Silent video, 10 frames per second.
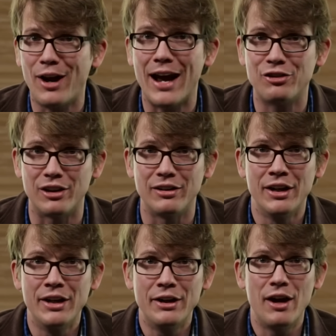fraction
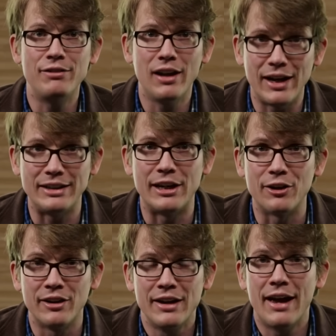of a light
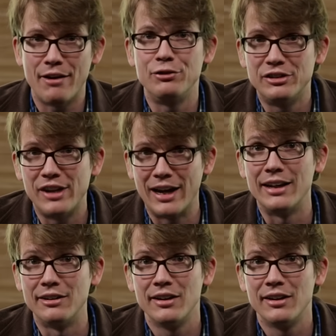year every second.